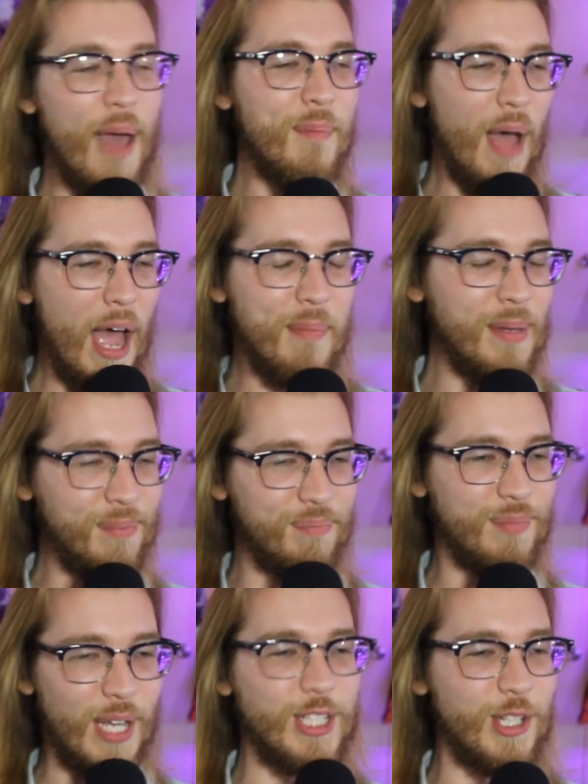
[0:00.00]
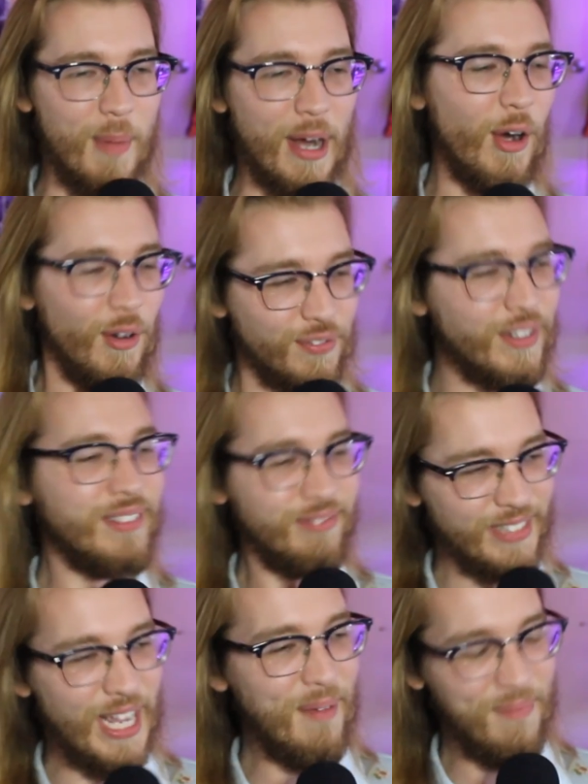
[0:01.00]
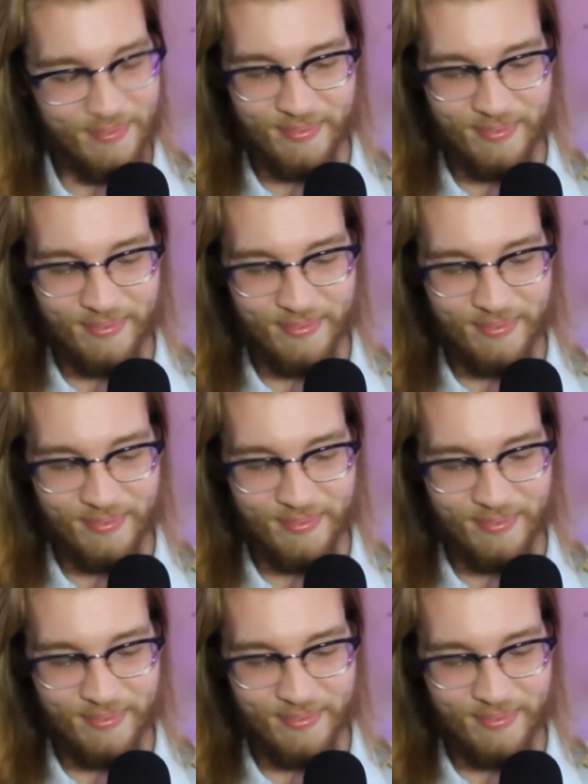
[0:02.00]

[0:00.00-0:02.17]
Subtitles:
I be touching my girlfriend. Yep.